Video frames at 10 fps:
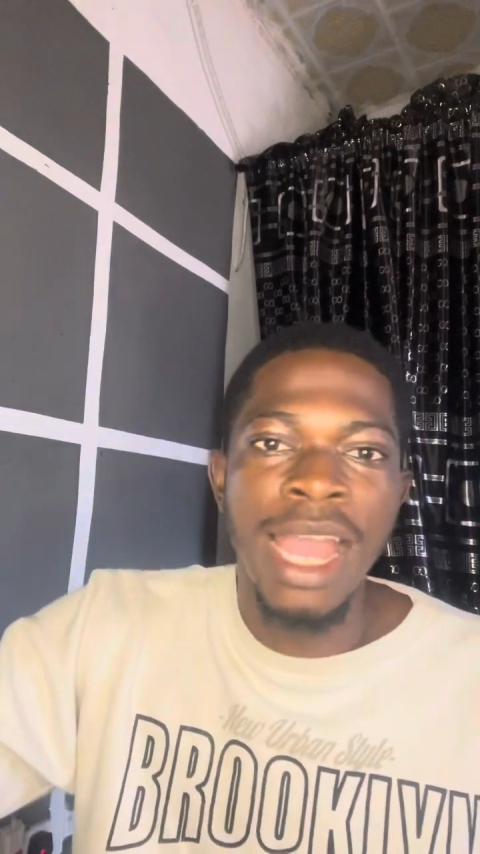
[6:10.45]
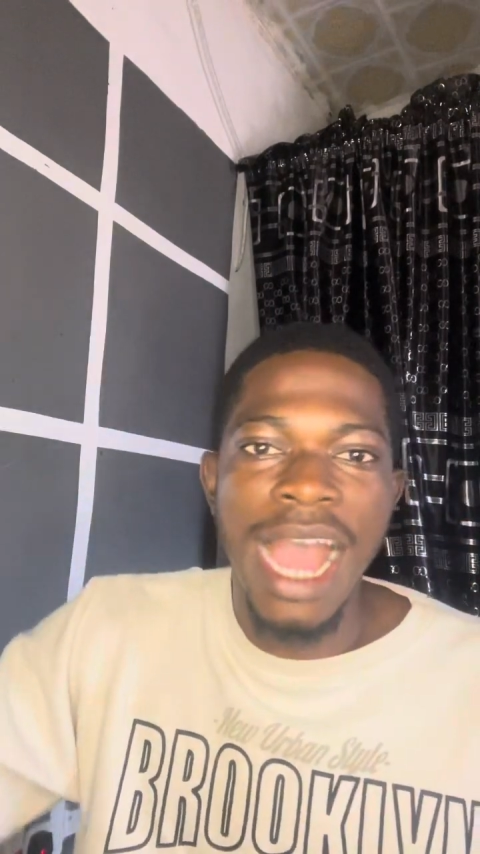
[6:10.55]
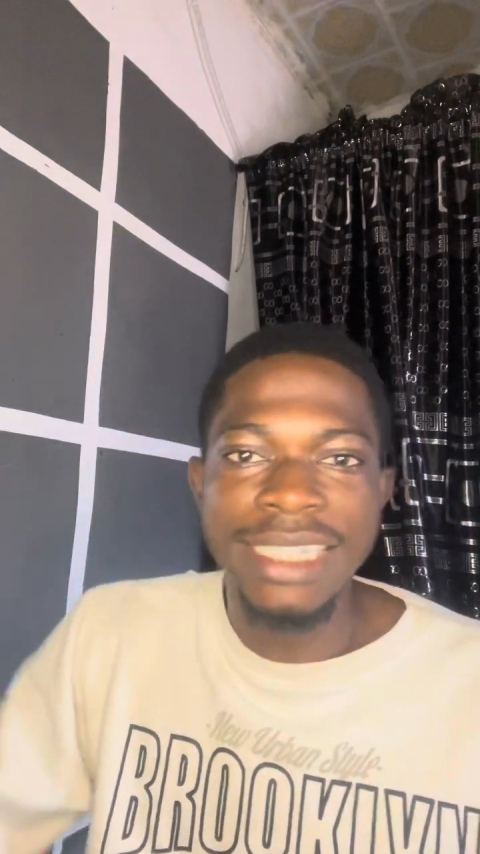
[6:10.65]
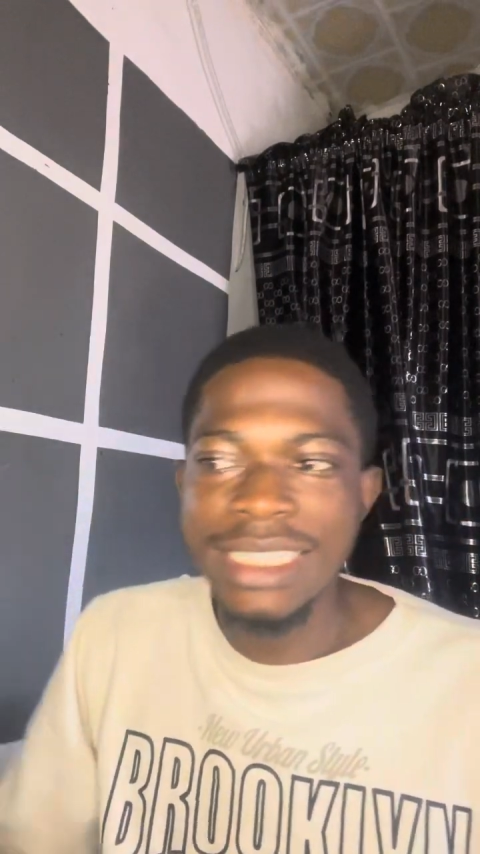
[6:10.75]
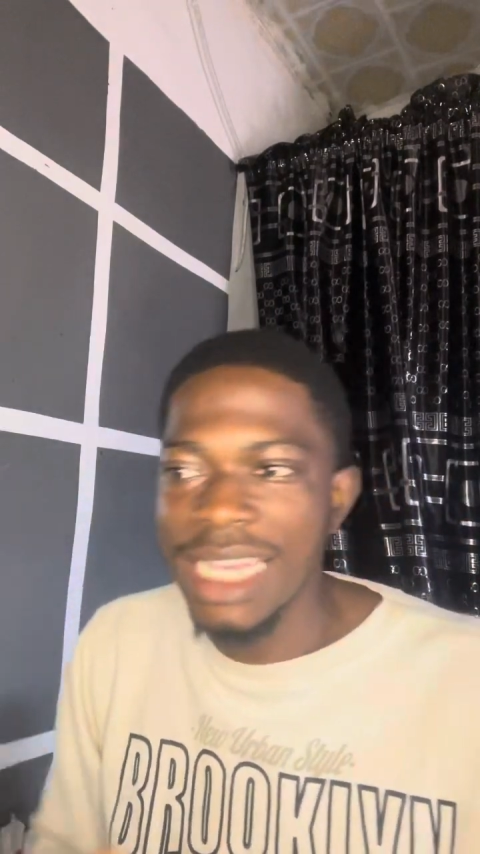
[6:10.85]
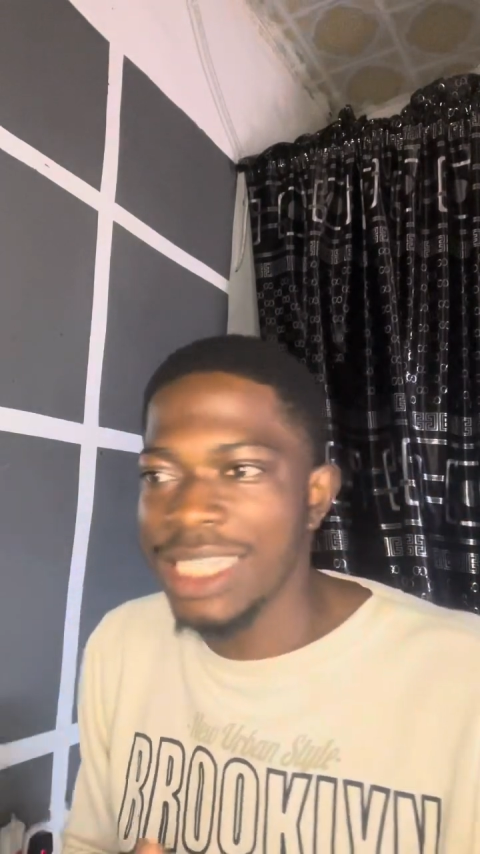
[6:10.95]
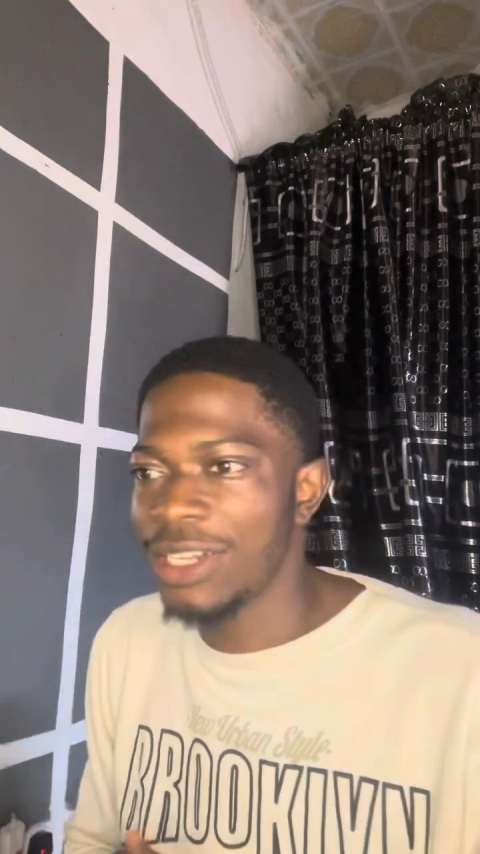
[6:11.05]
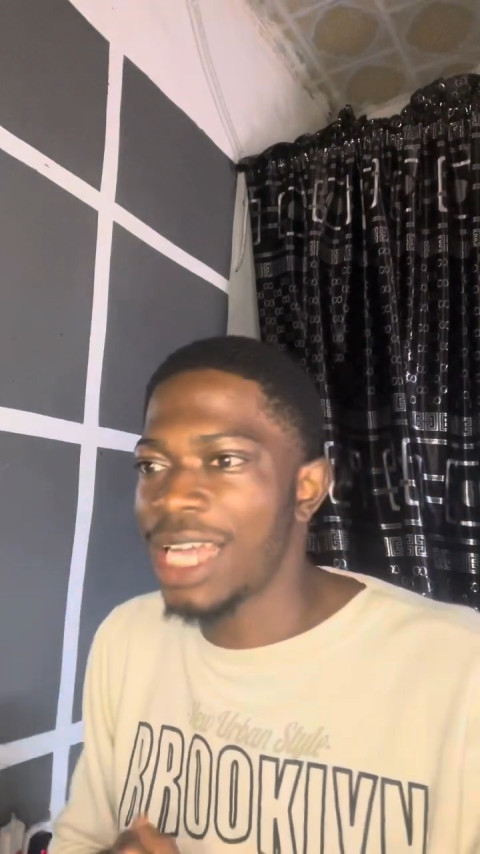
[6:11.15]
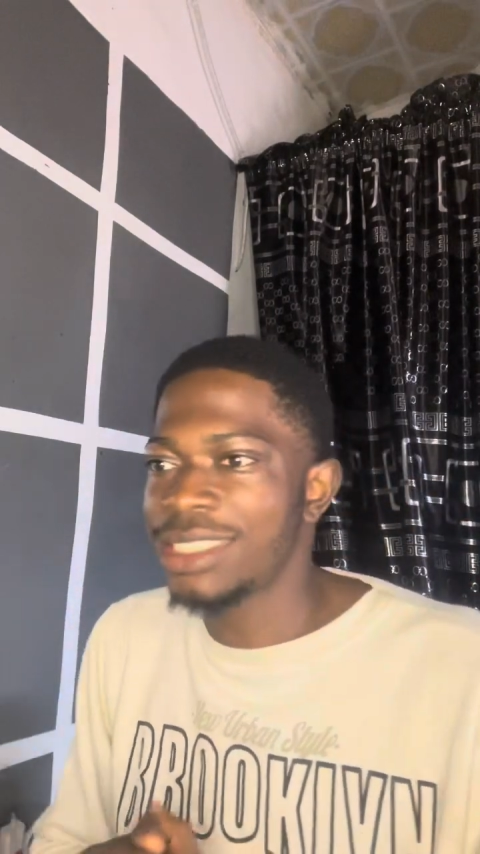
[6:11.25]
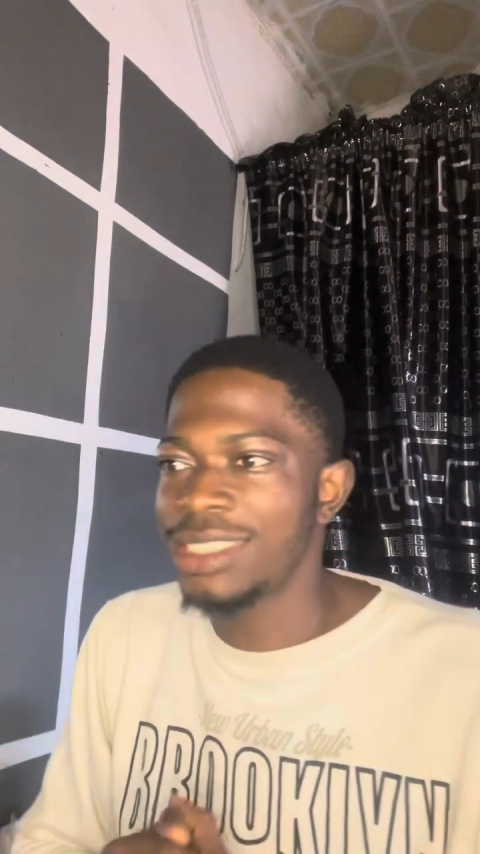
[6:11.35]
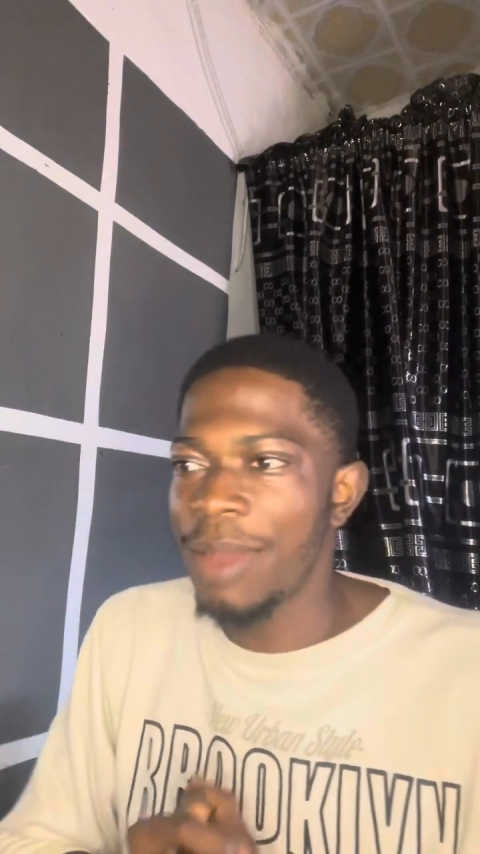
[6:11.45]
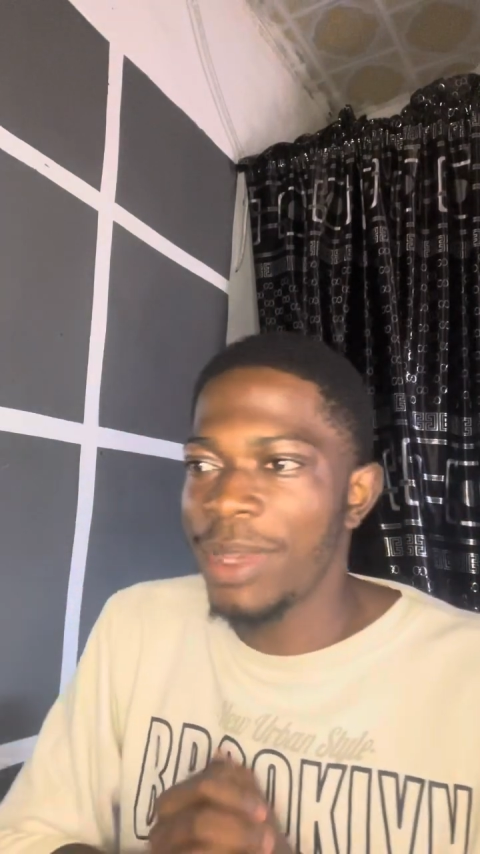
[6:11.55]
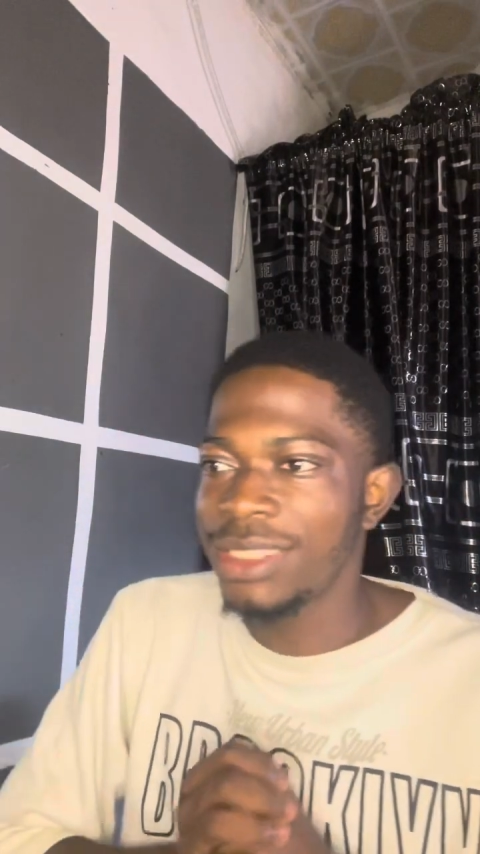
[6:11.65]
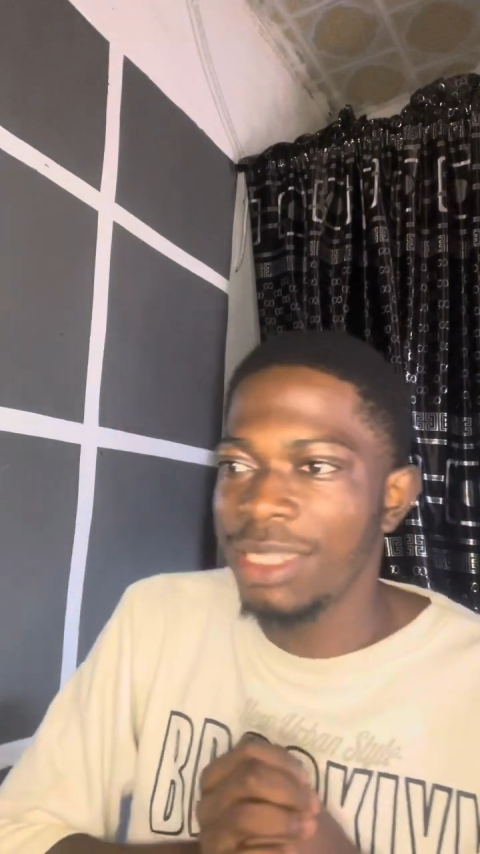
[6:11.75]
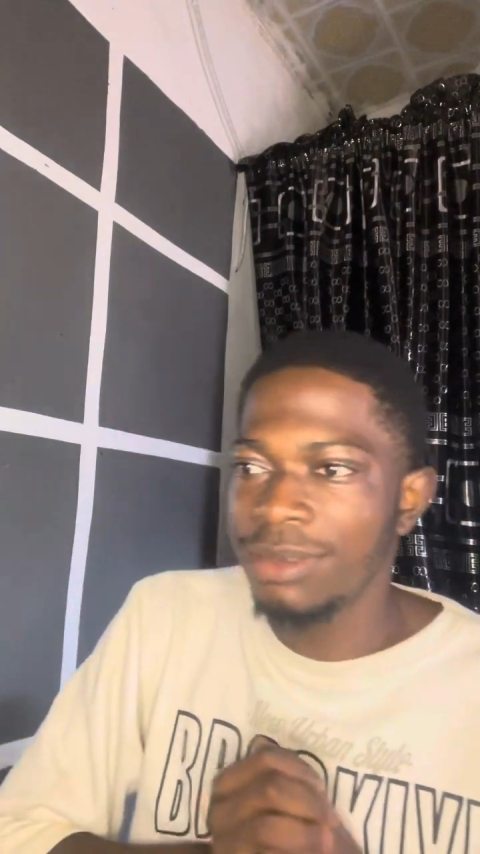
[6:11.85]
And here is another thing that
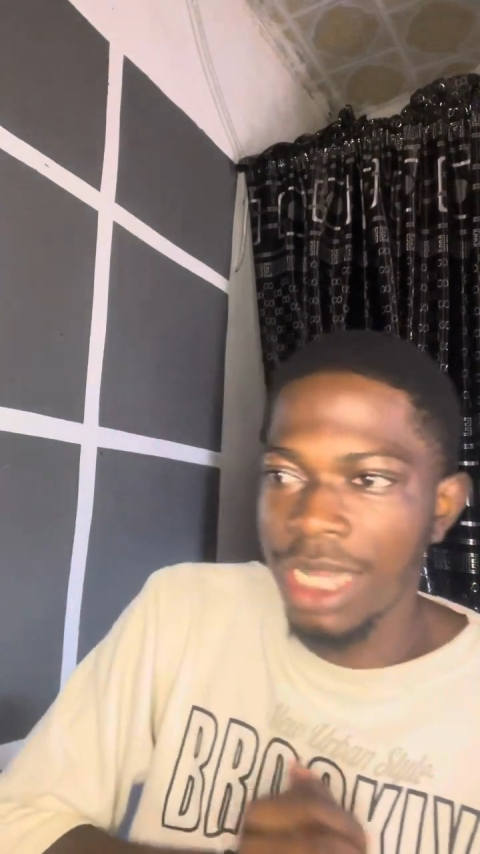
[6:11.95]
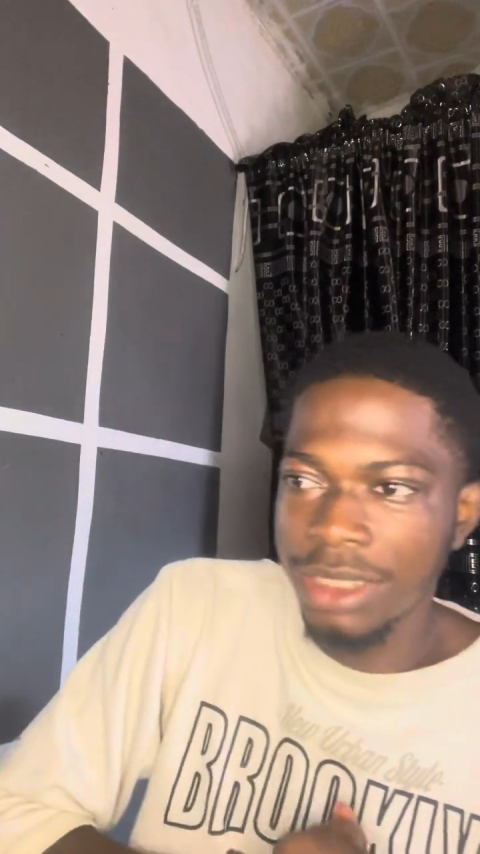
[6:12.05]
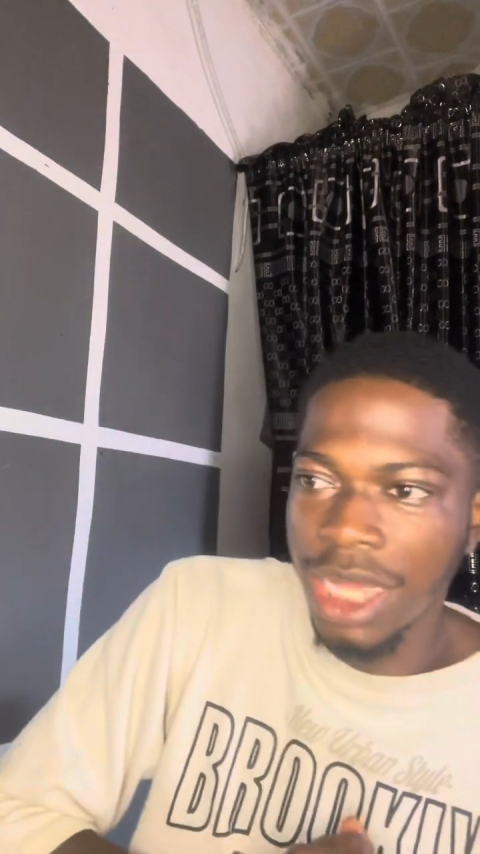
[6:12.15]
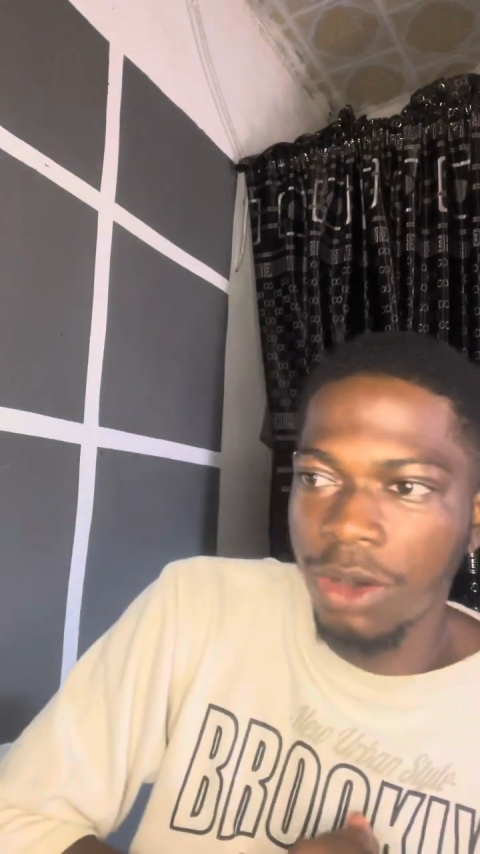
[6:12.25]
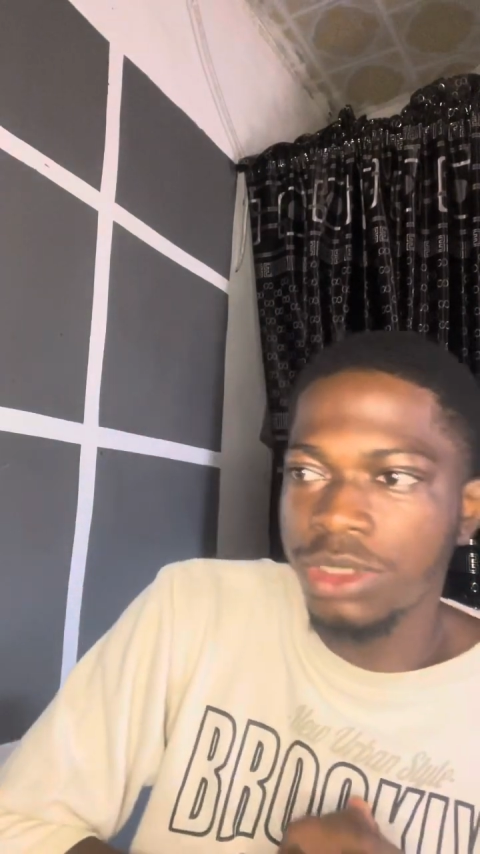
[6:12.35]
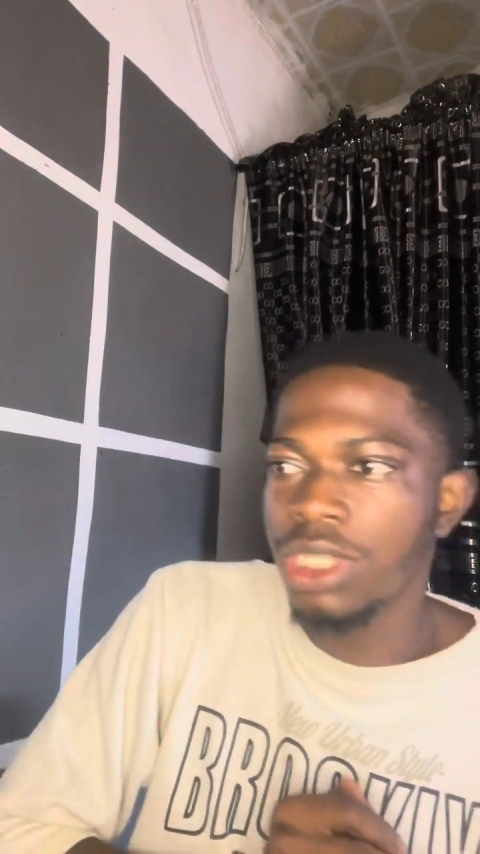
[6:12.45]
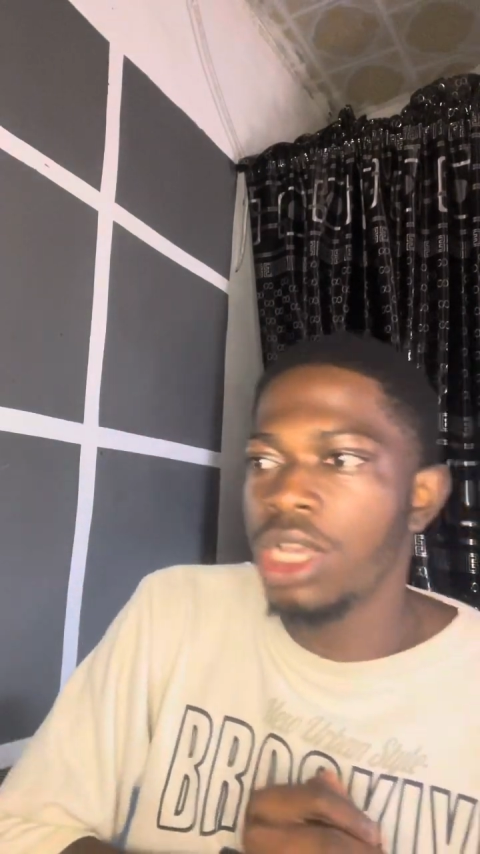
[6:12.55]
makes them stand out.